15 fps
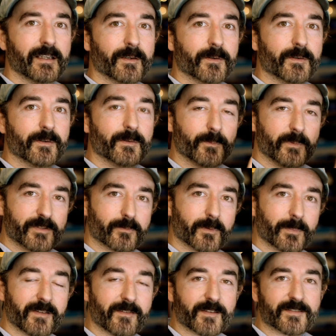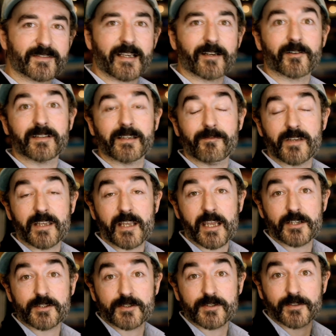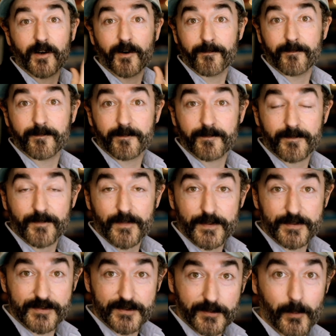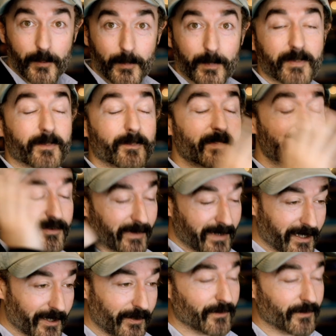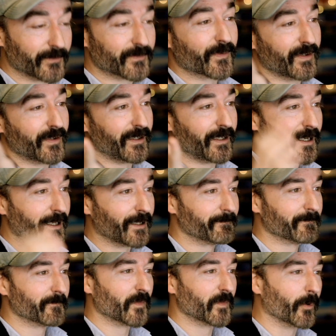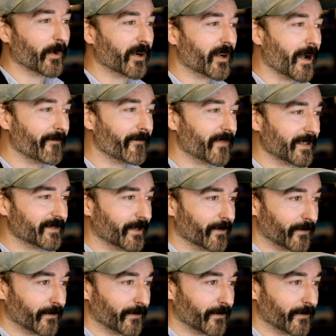which will be the standard deviation of the slope, which we could use for the lower confidence interval.